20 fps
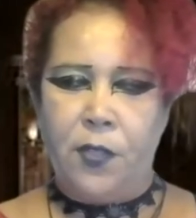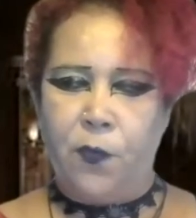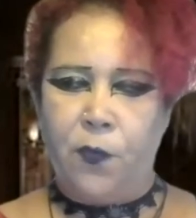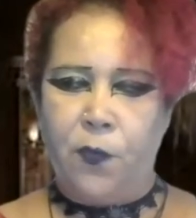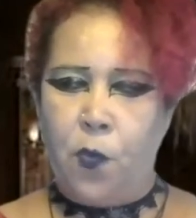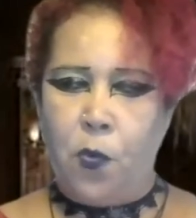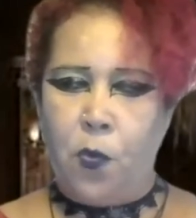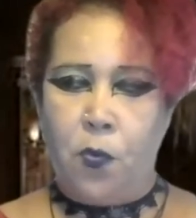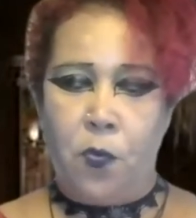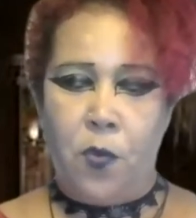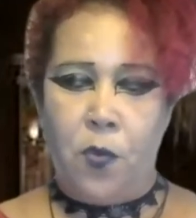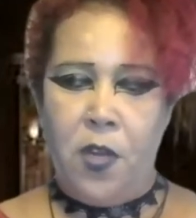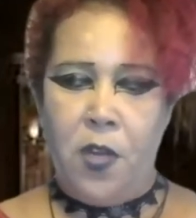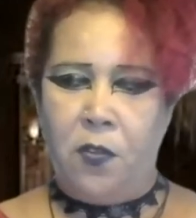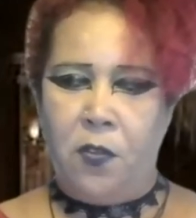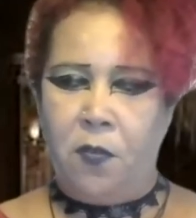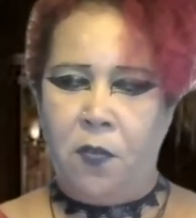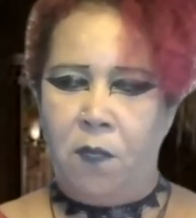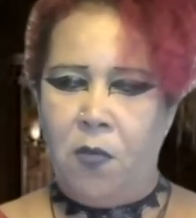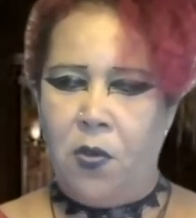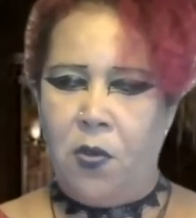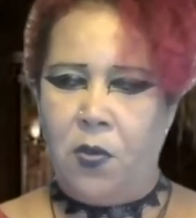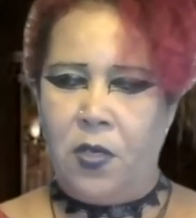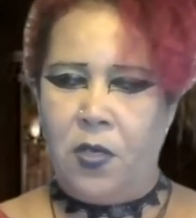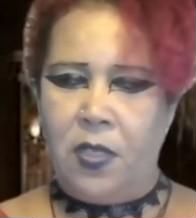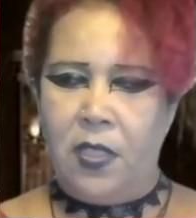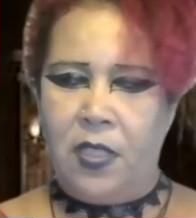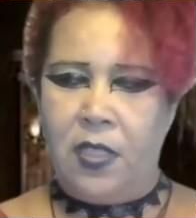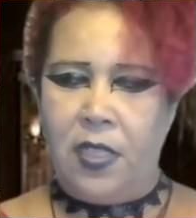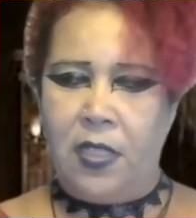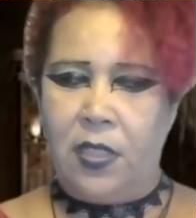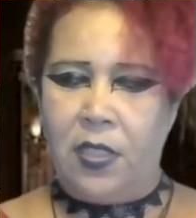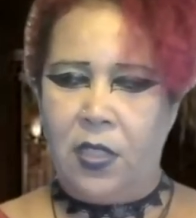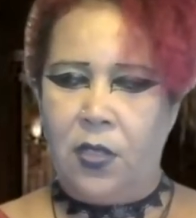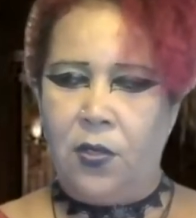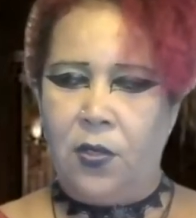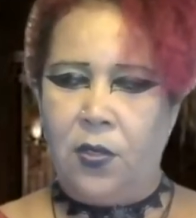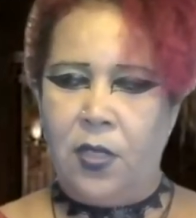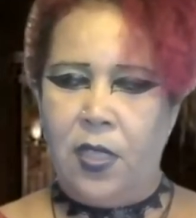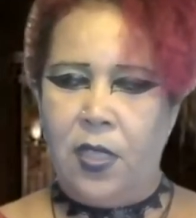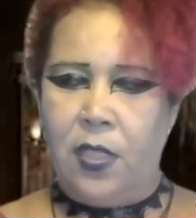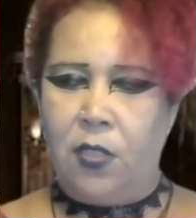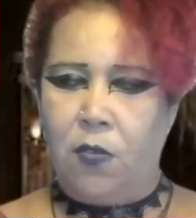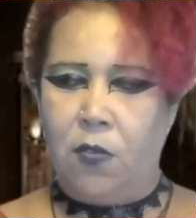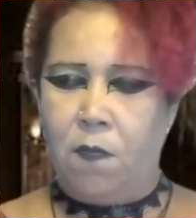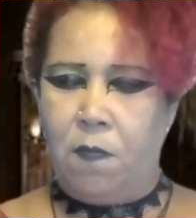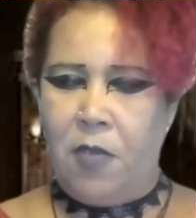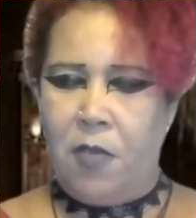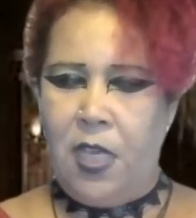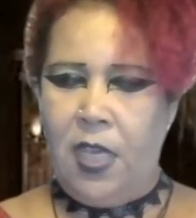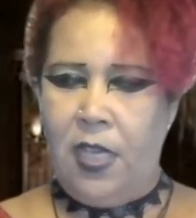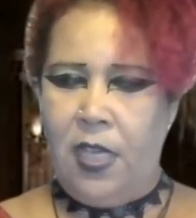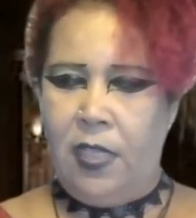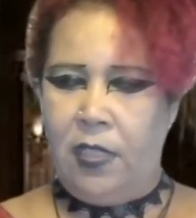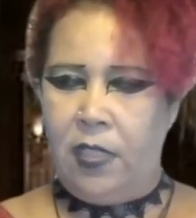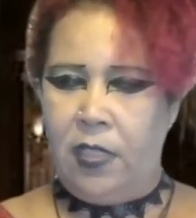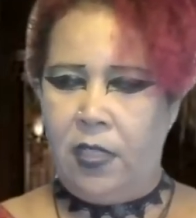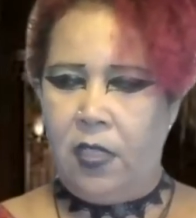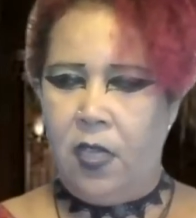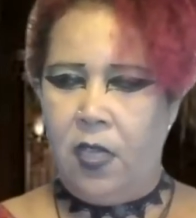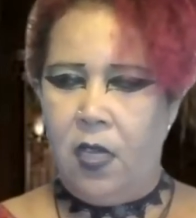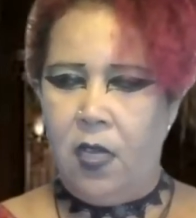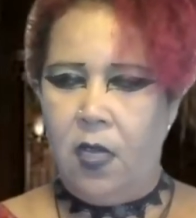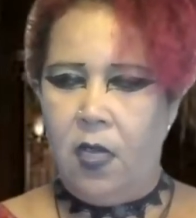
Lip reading: for real mochas at Tully's or Pete's.